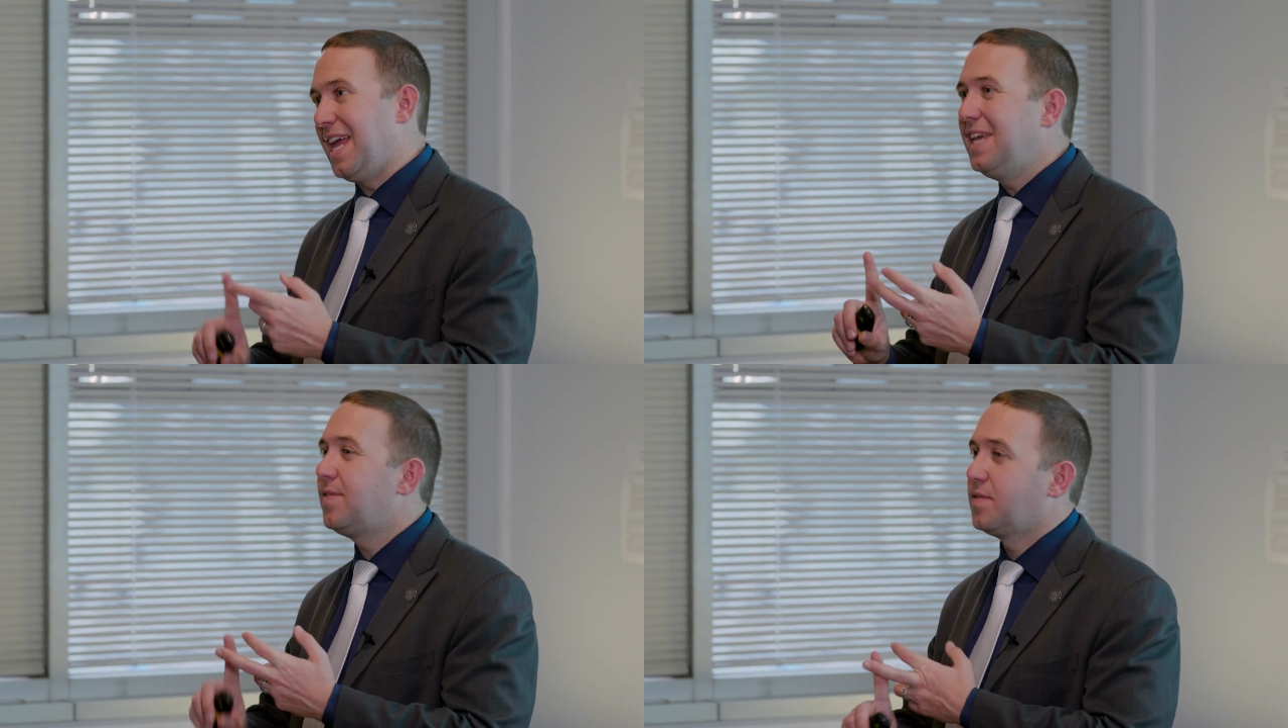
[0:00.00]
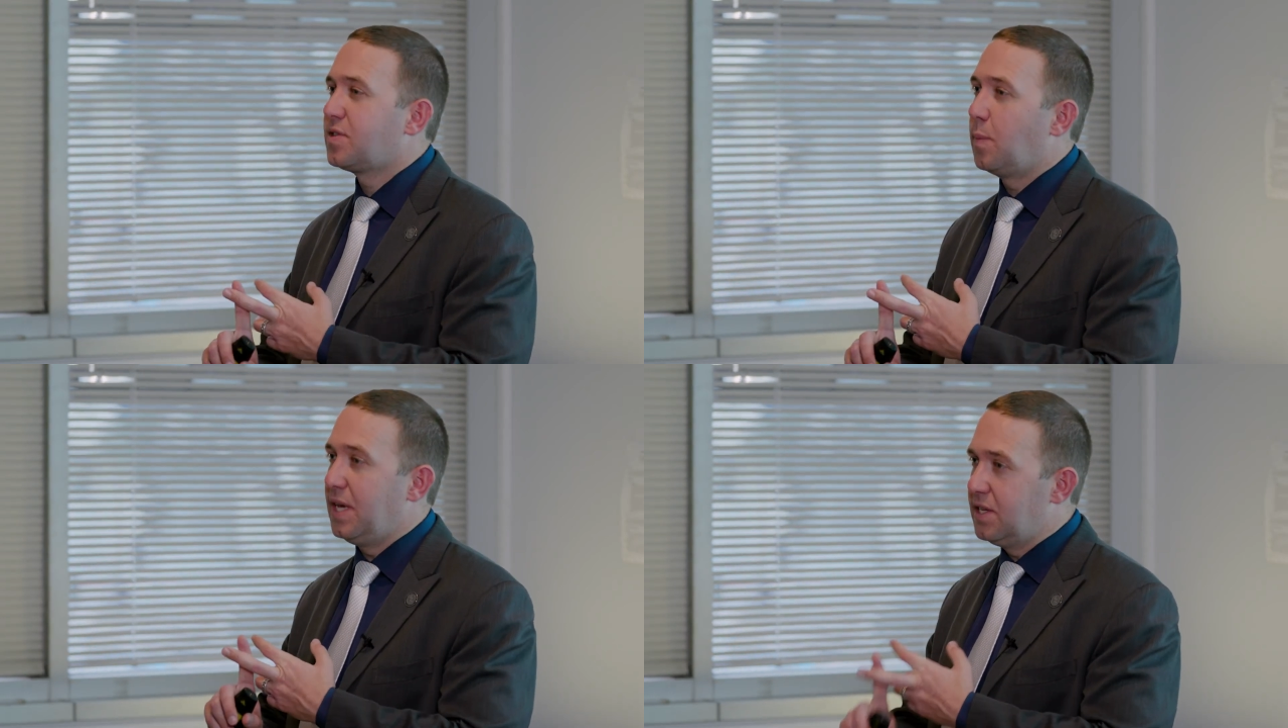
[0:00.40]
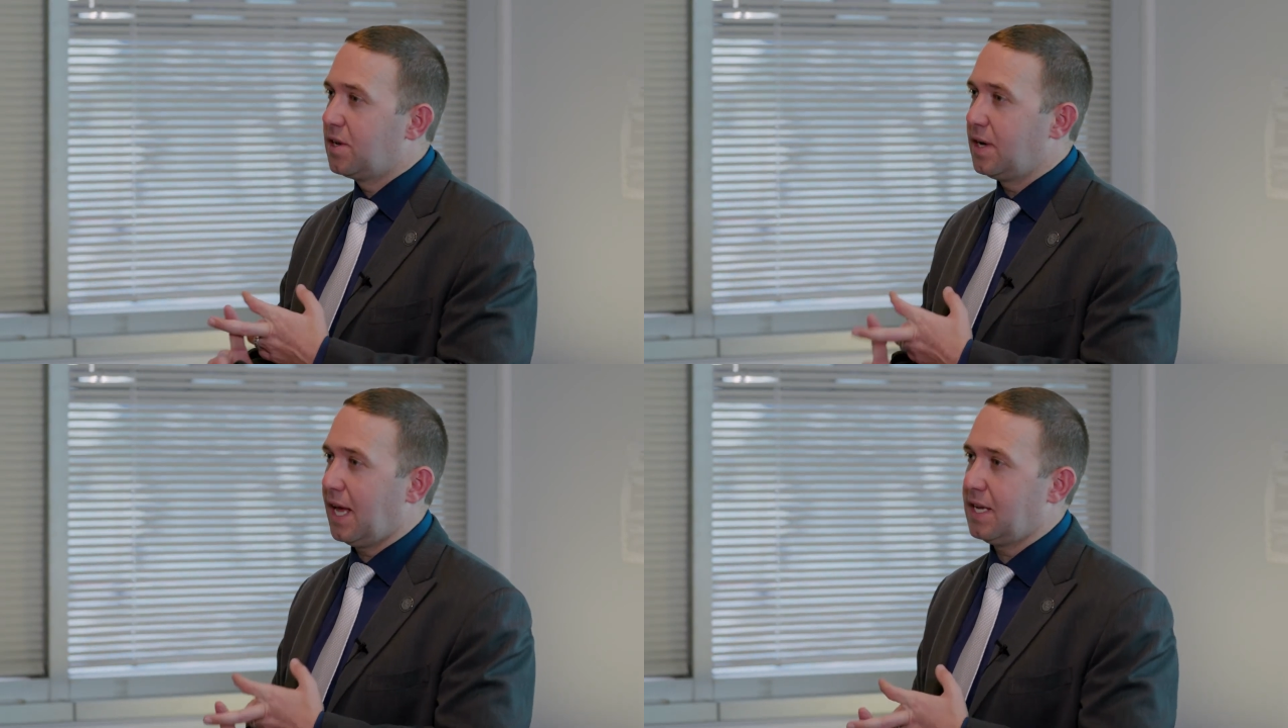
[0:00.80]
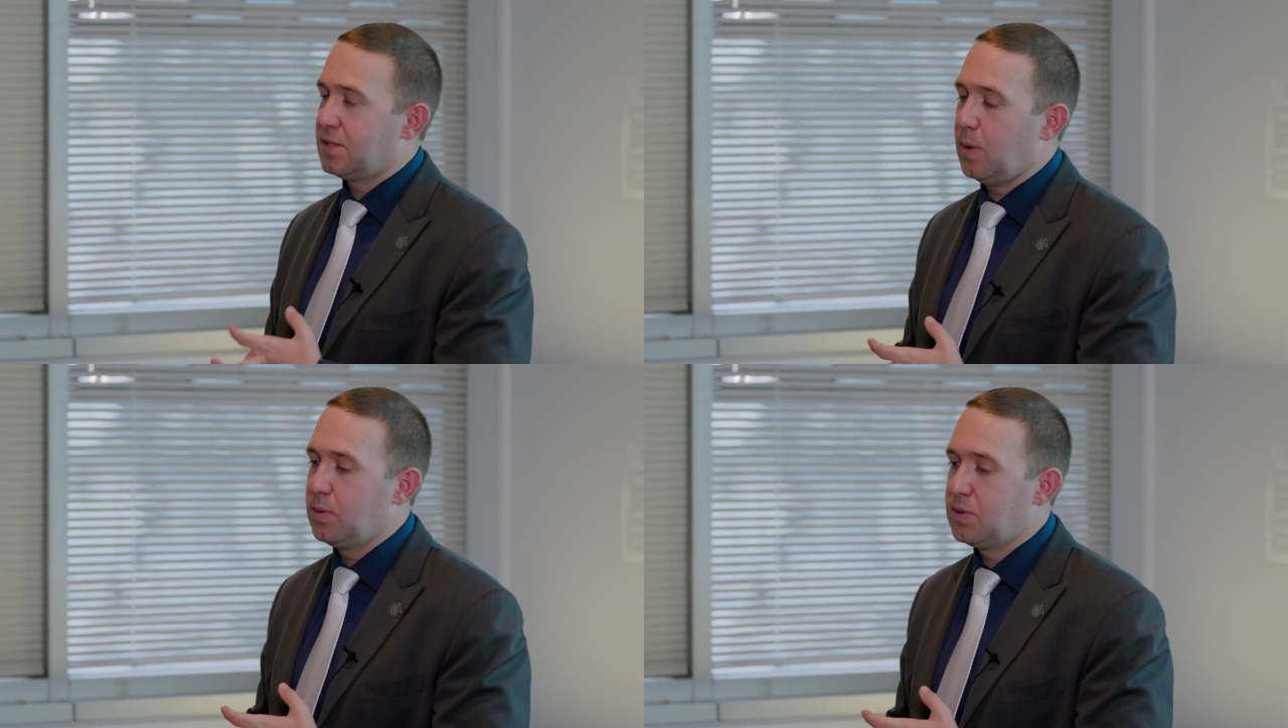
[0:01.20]
and even if someone is going to get
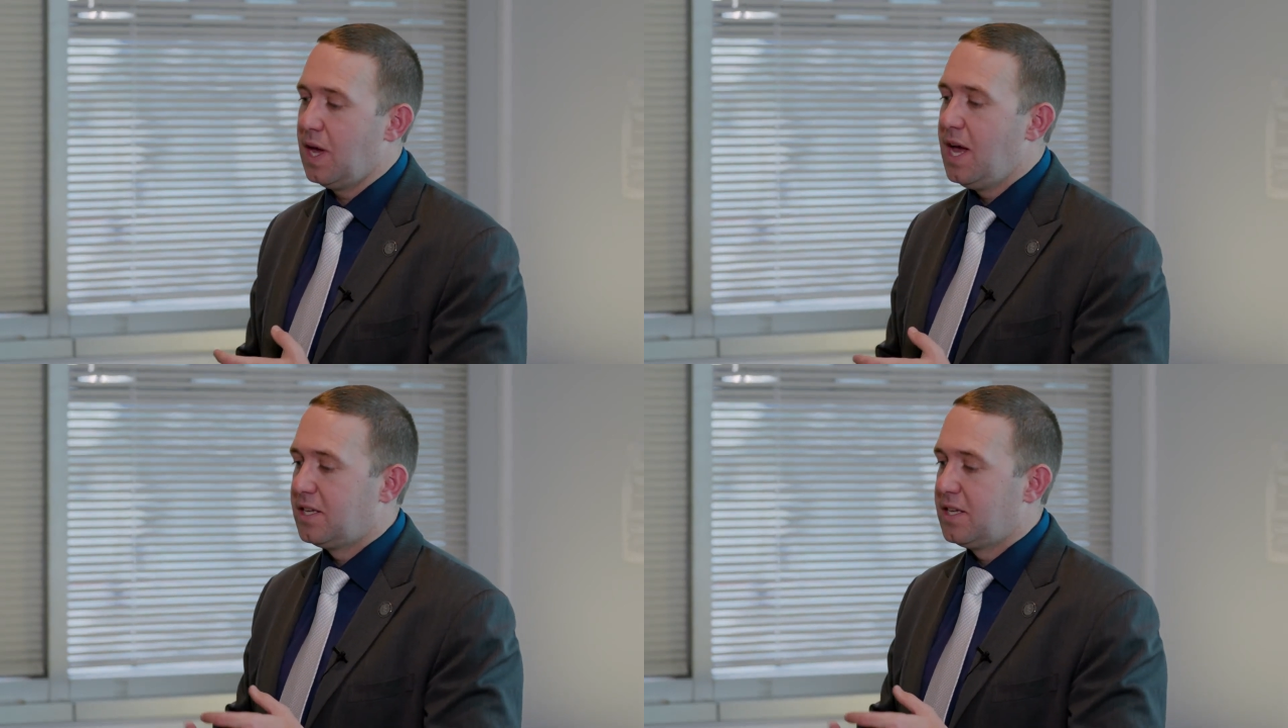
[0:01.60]
exposed,